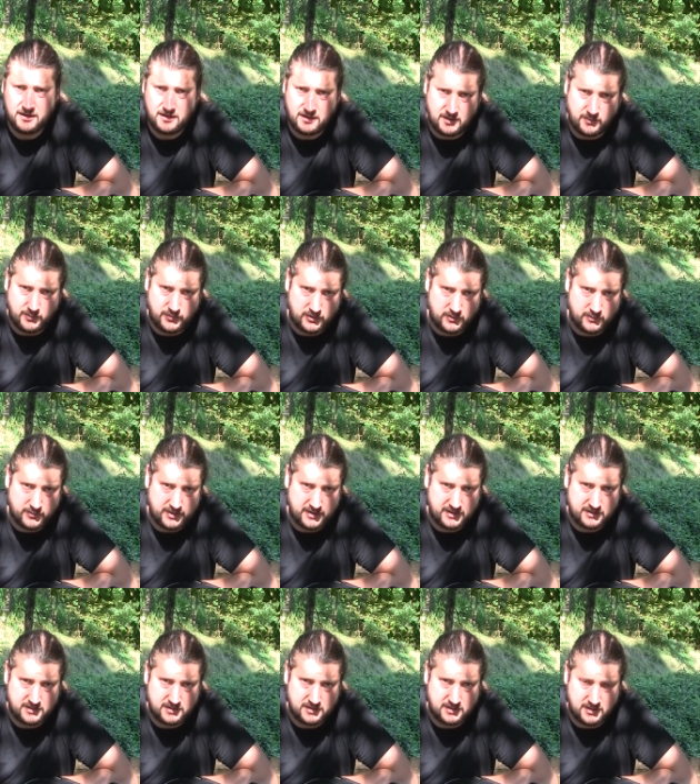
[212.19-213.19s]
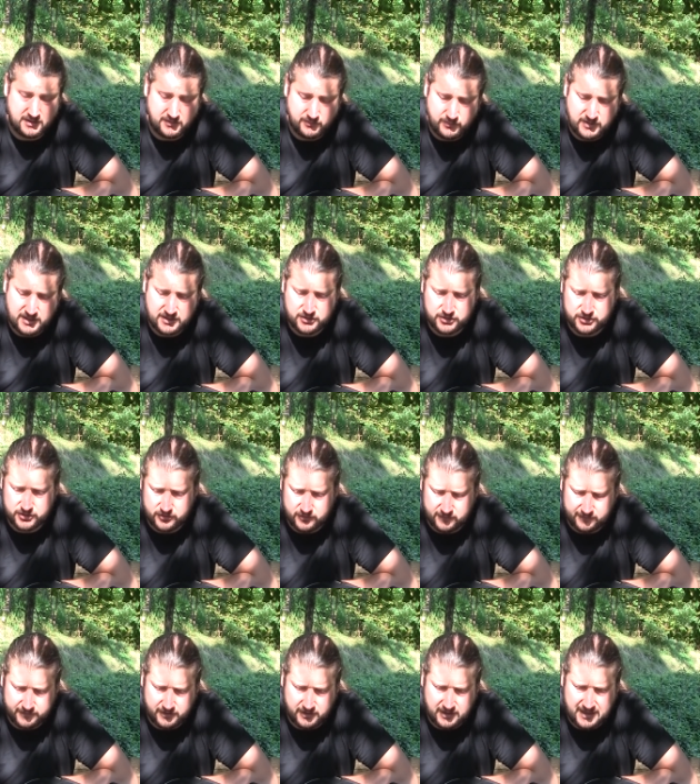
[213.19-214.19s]
appropriate uh, mixture
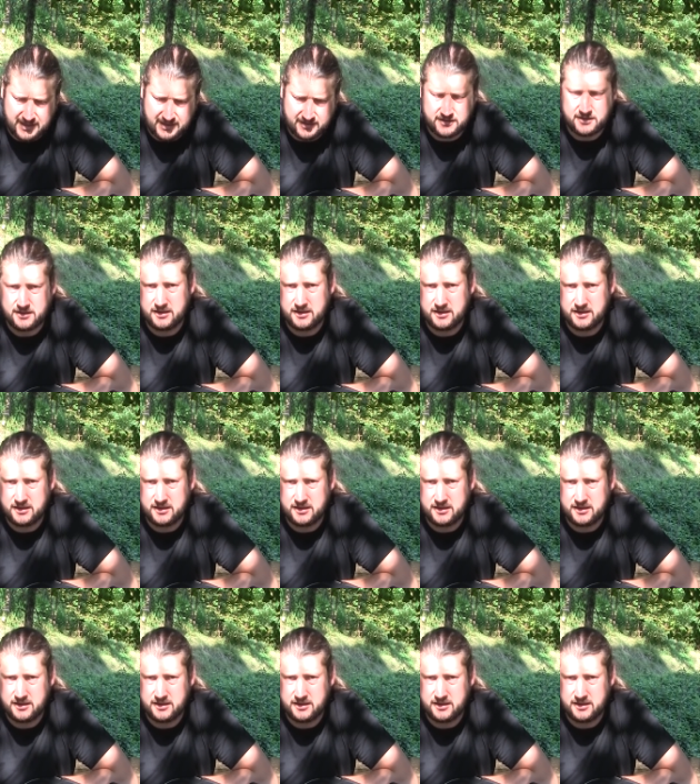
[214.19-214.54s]
of the lead